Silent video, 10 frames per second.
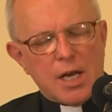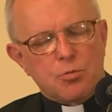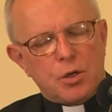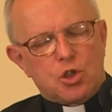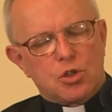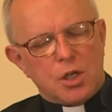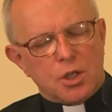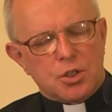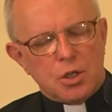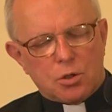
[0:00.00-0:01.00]
and which
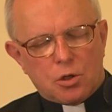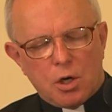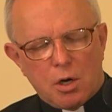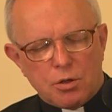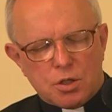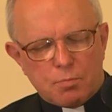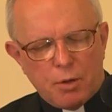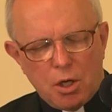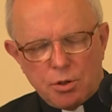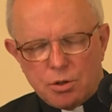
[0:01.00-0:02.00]
does not
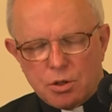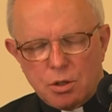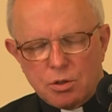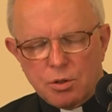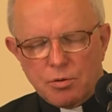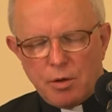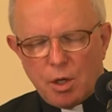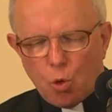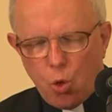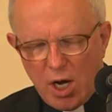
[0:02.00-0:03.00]
correspond to the
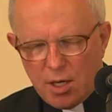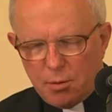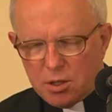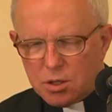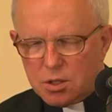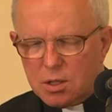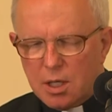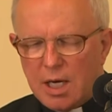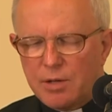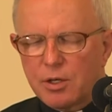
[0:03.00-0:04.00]

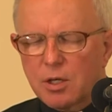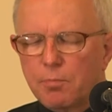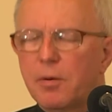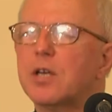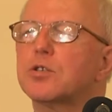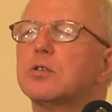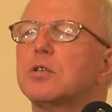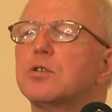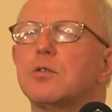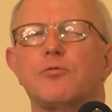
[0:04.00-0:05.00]
requirements and the
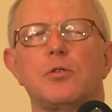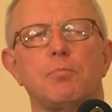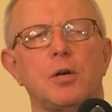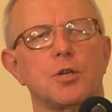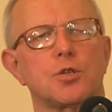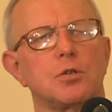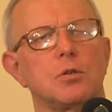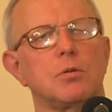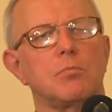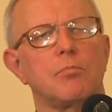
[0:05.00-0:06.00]
capacities of the
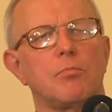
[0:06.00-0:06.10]
person.